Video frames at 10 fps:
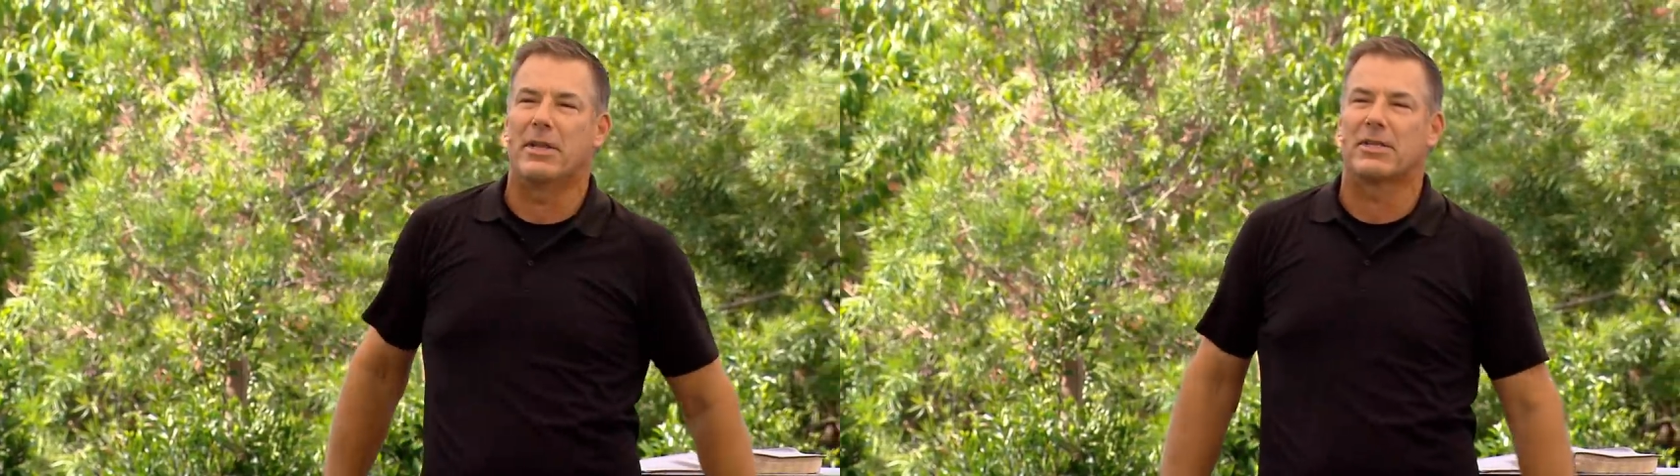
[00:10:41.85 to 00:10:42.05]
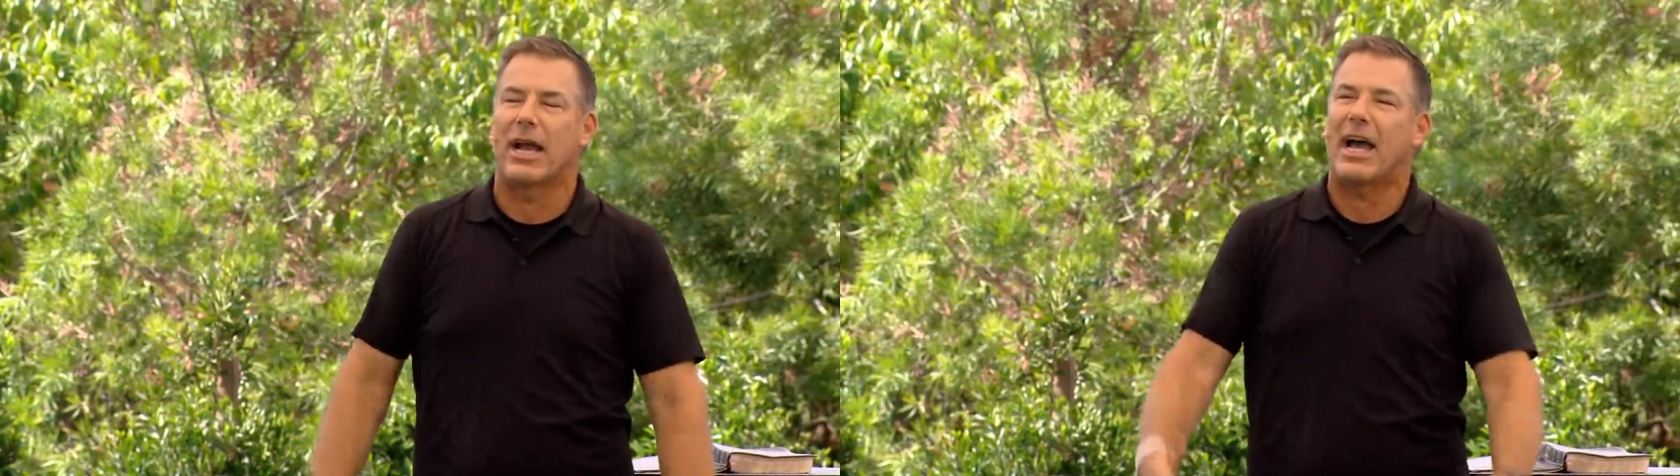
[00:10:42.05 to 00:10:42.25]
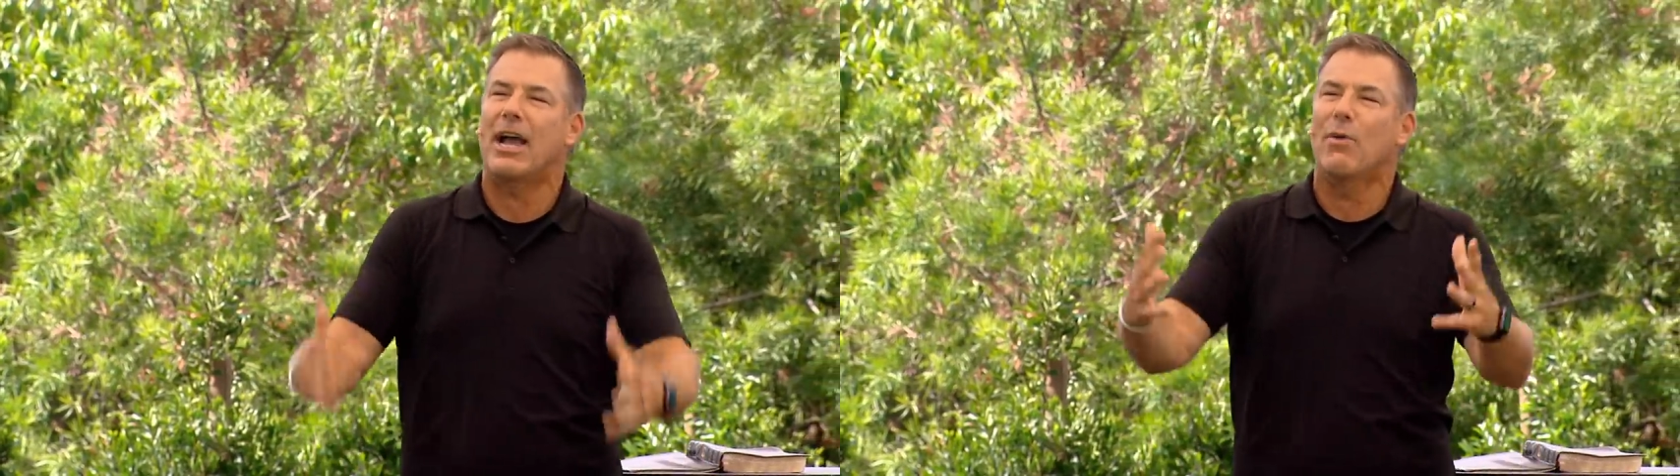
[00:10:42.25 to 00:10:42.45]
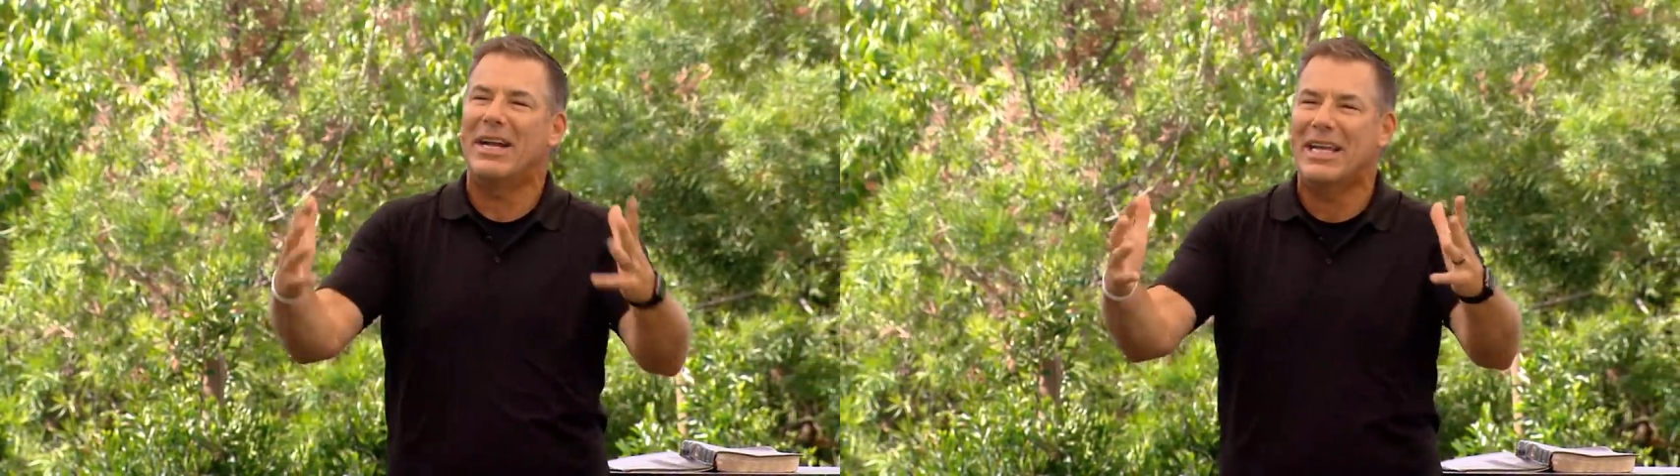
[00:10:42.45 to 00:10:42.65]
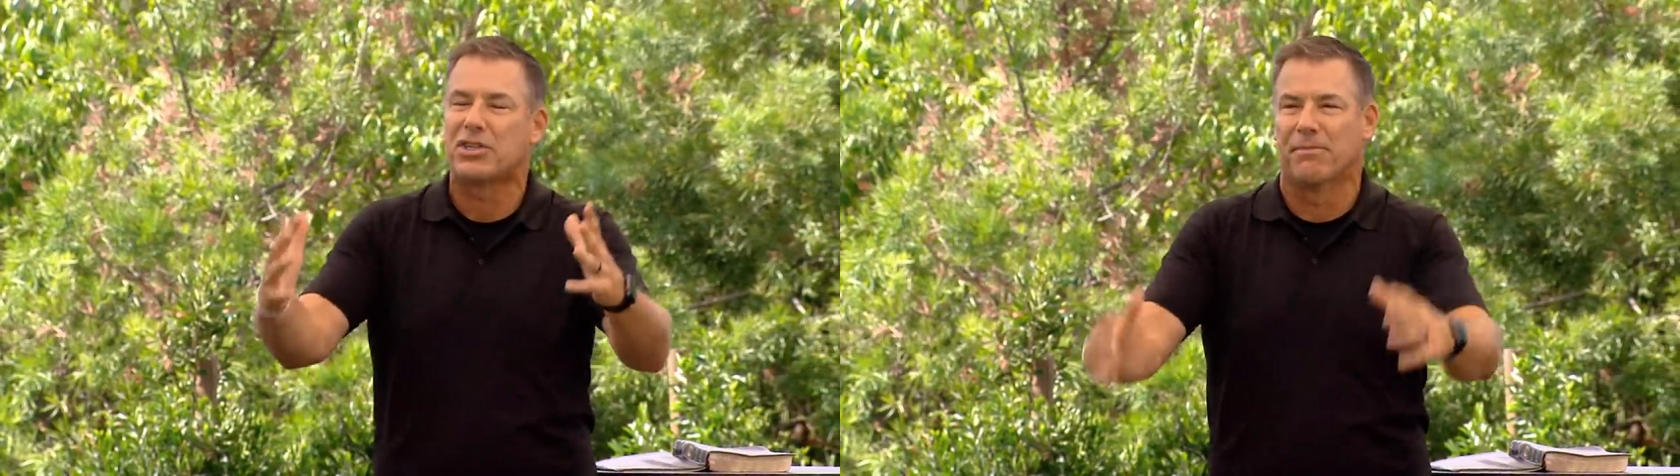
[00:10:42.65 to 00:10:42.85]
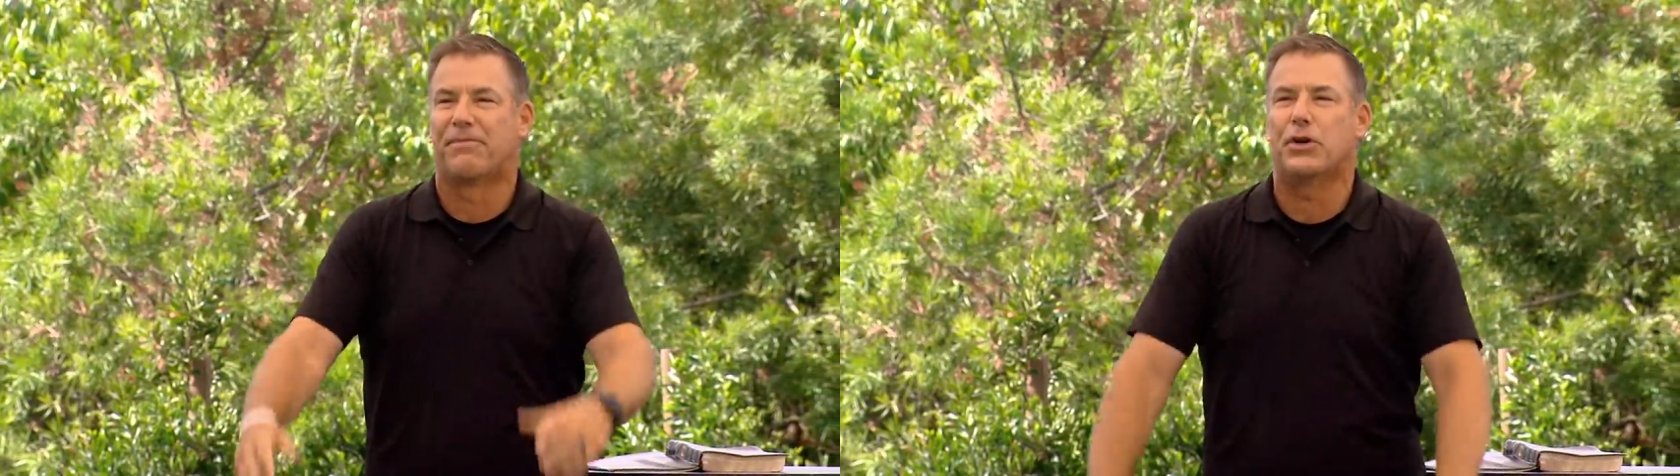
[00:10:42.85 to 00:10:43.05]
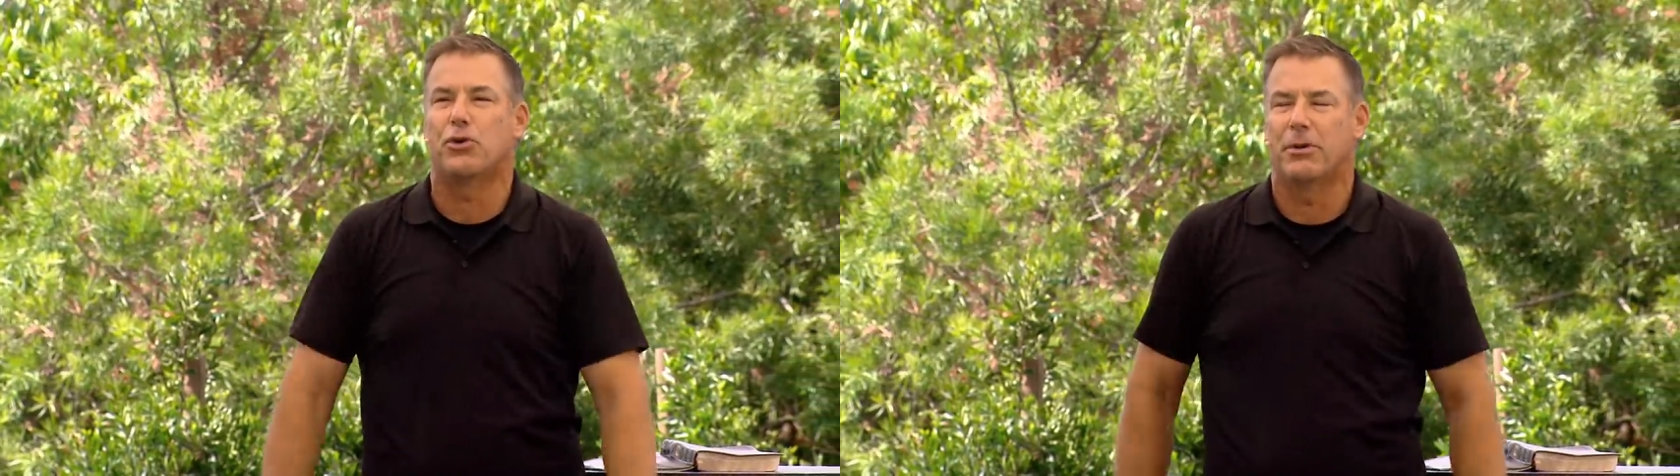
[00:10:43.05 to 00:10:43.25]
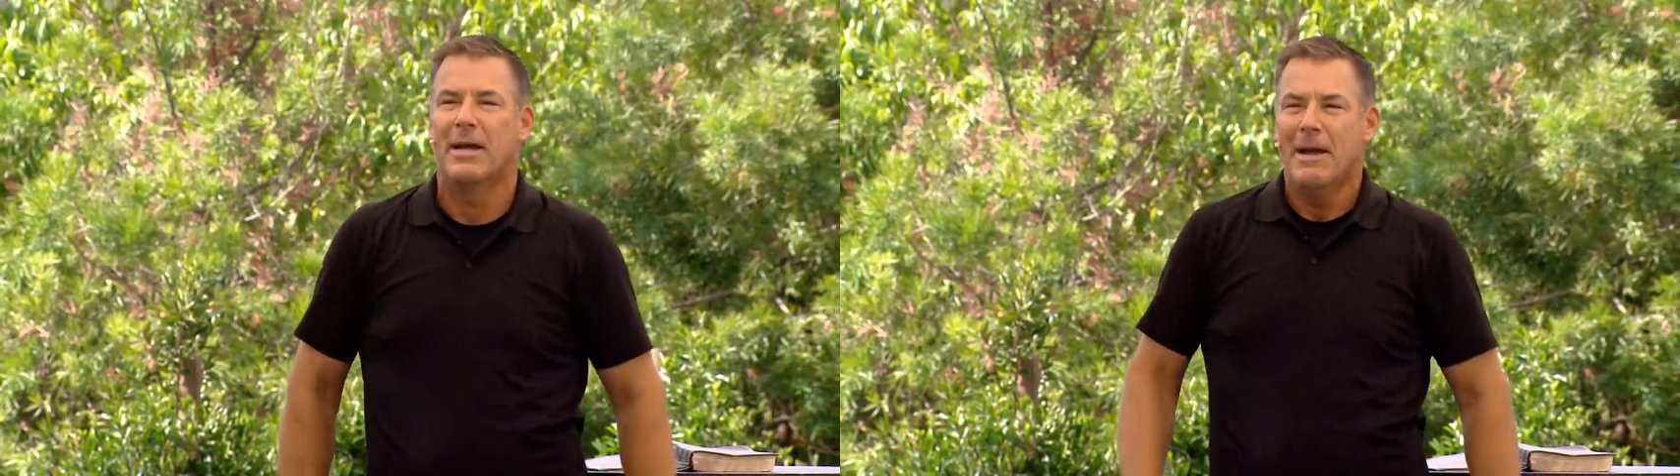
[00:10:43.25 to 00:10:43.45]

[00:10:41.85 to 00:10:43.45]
there's like, hey, we need some food.